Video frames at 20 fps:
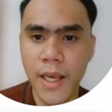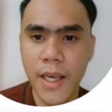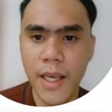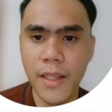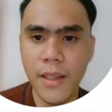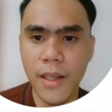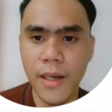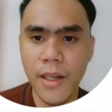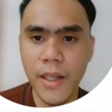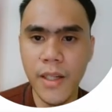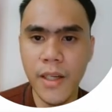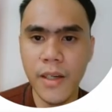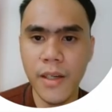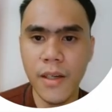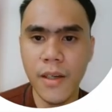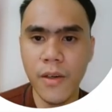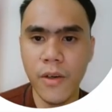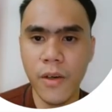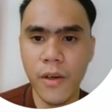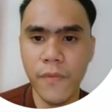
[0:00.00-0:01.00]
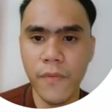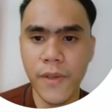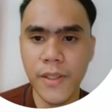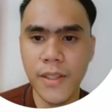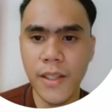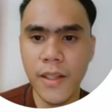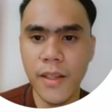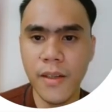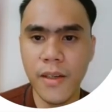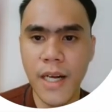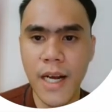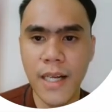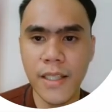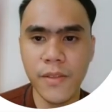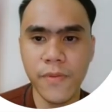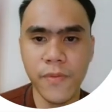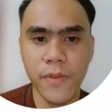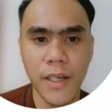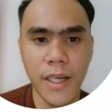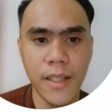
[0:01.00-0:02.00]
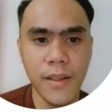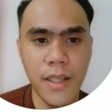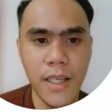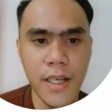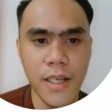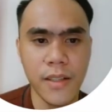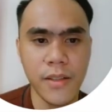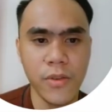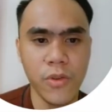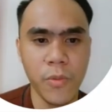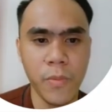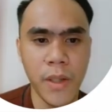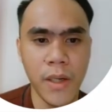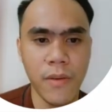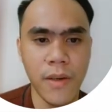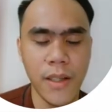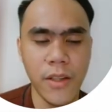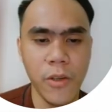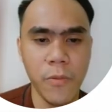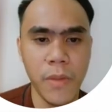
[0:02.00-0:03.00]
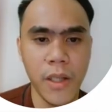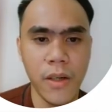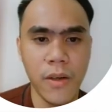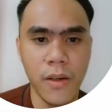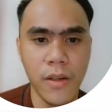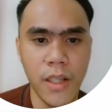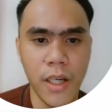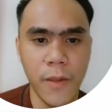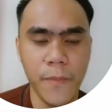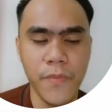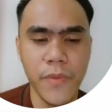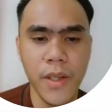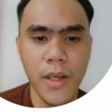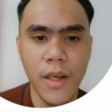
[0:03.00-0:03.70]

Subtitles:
and the leader or facilitator asks for ideas to be randomly called out.